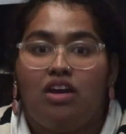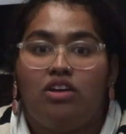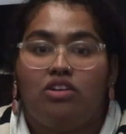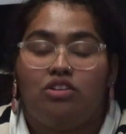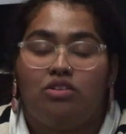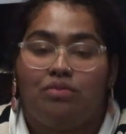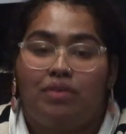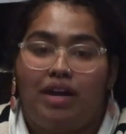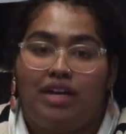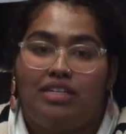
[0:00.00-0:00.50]

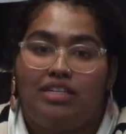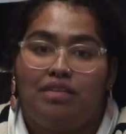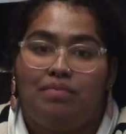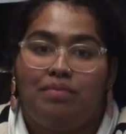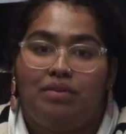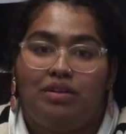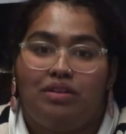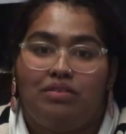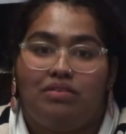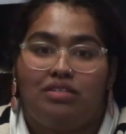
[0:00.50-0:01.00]
Directed,
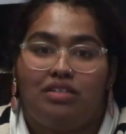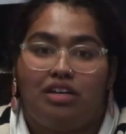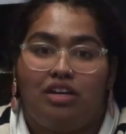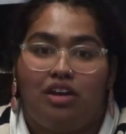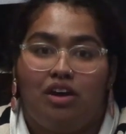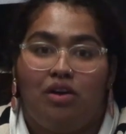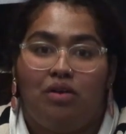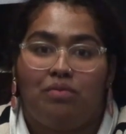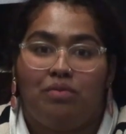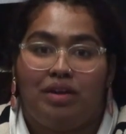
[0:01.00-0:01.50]
produced, and
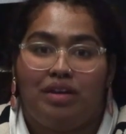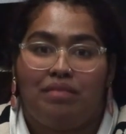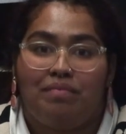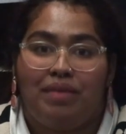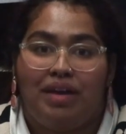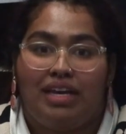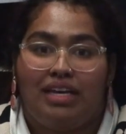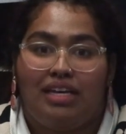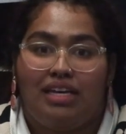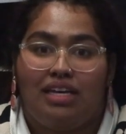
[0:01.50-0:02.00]
co-written
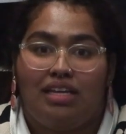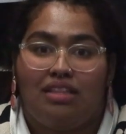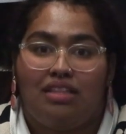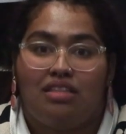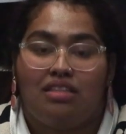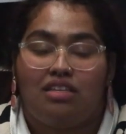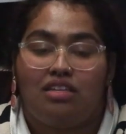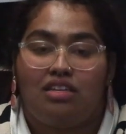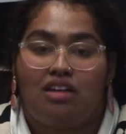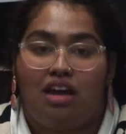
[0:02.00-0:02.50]
by
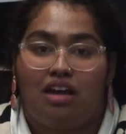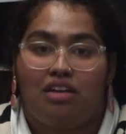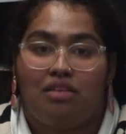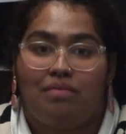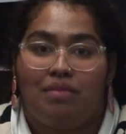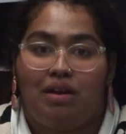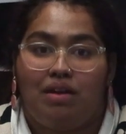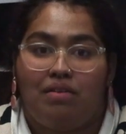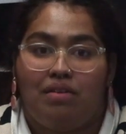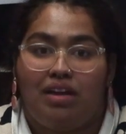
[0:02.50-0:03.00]
Keith, the
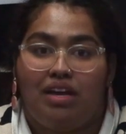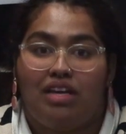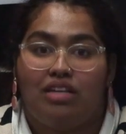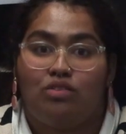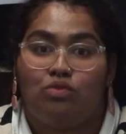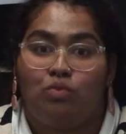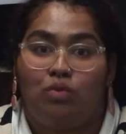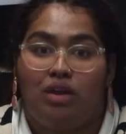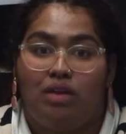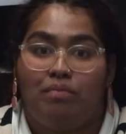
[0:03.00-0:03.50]
documentary
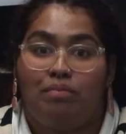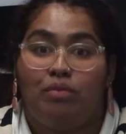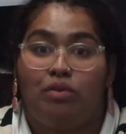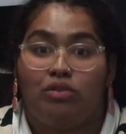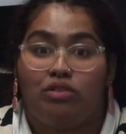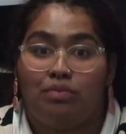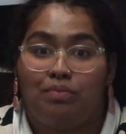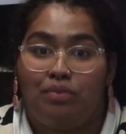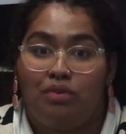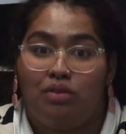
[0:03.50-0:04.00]
has won
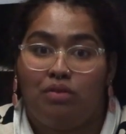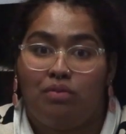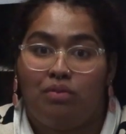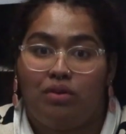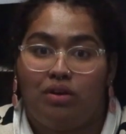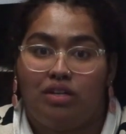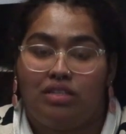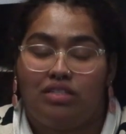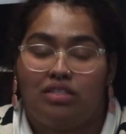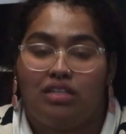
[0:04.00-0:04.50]
multiple
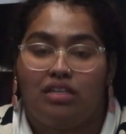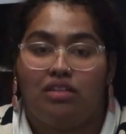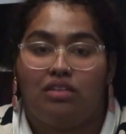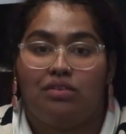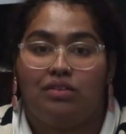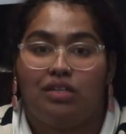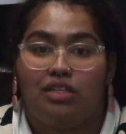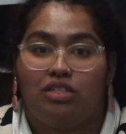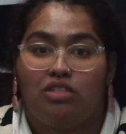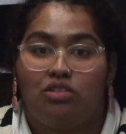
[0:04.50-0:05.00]
awards,
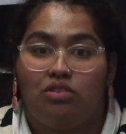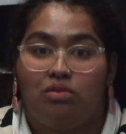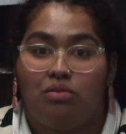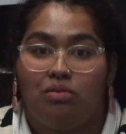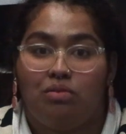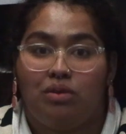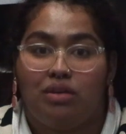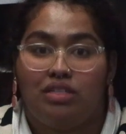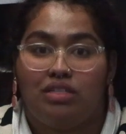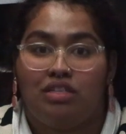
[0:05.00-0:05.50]
including 2
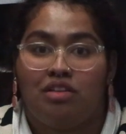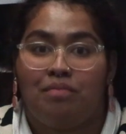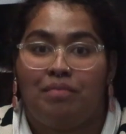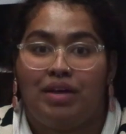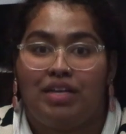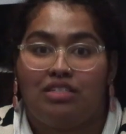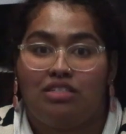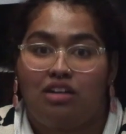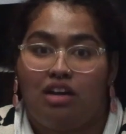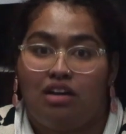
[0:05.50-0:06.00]
awards in the
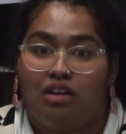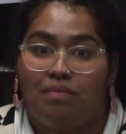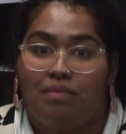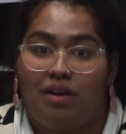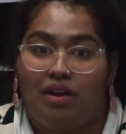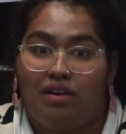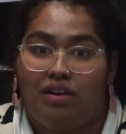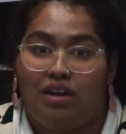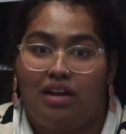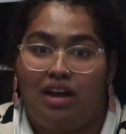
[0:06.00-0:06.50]
Best
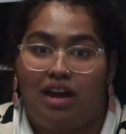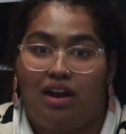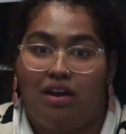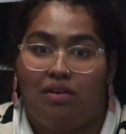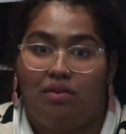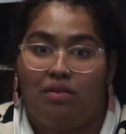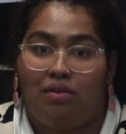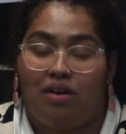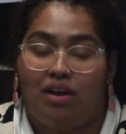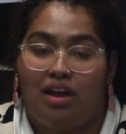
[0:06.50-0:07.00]
Documentary
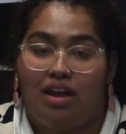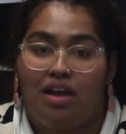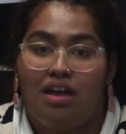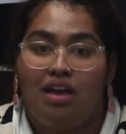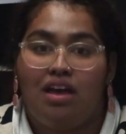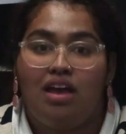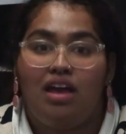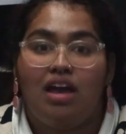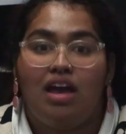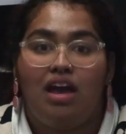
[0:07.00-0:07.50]
category
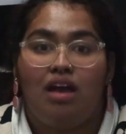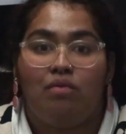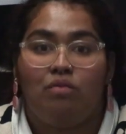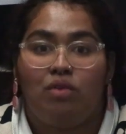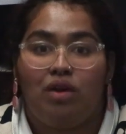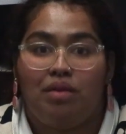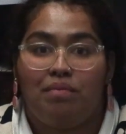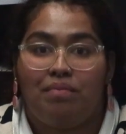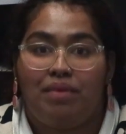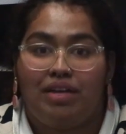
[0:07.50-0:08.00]
and
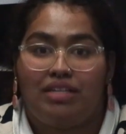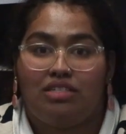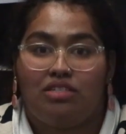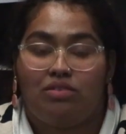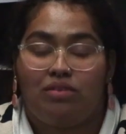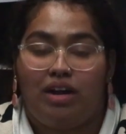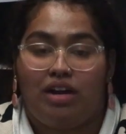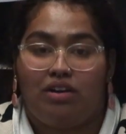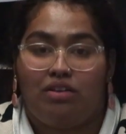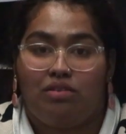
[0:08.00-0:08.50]
1 Best
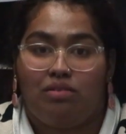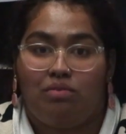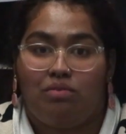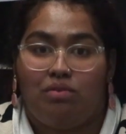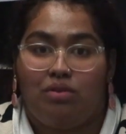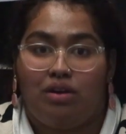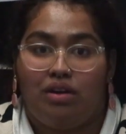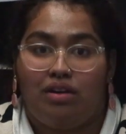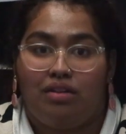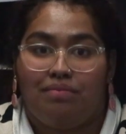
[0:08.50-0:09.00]
Director
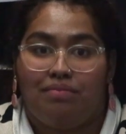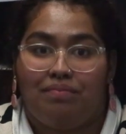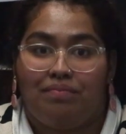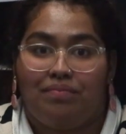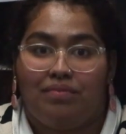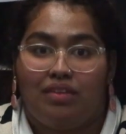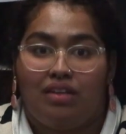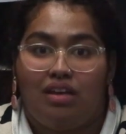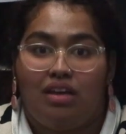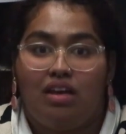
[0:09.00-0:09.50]
award.
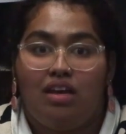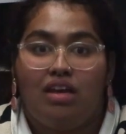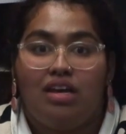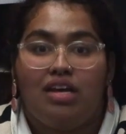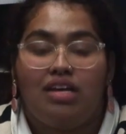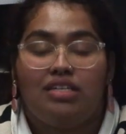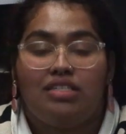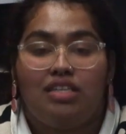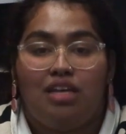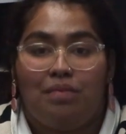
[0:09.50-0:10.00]

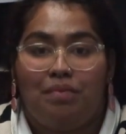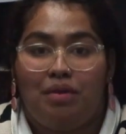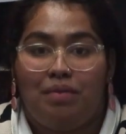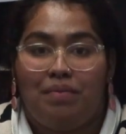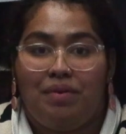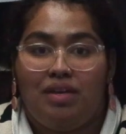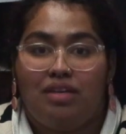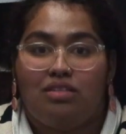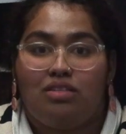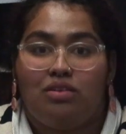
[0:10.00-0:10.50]

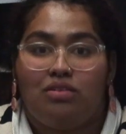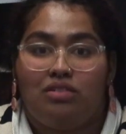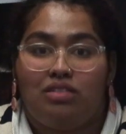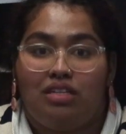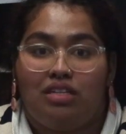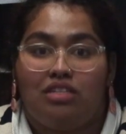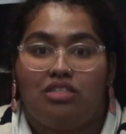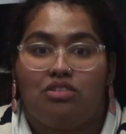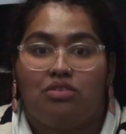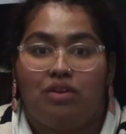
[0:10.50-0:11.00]
CPP is
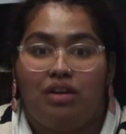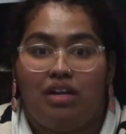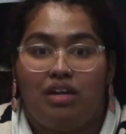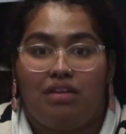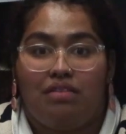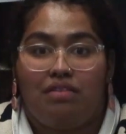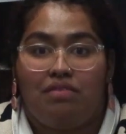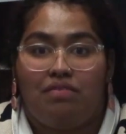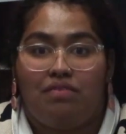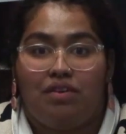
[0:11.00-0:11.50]
hosting a screening
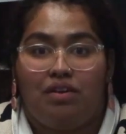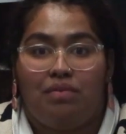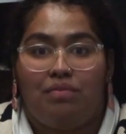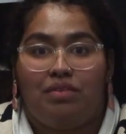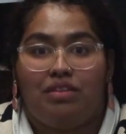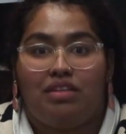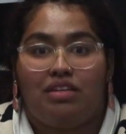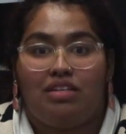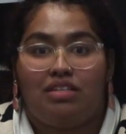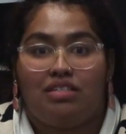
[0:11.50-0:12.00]
of the film
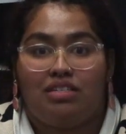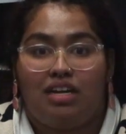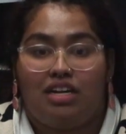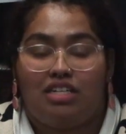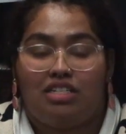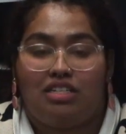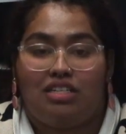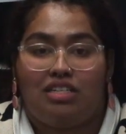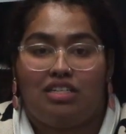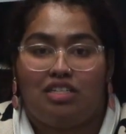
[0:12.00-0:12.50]
with a
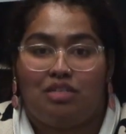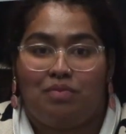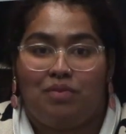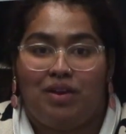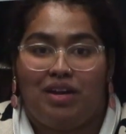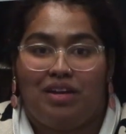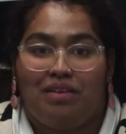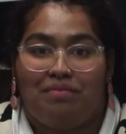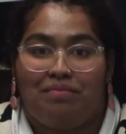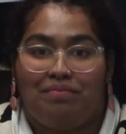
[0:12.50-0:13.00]
discussion this
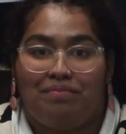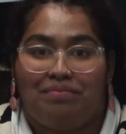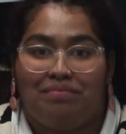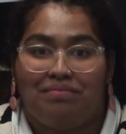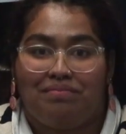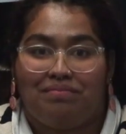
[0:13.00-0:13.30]
spring.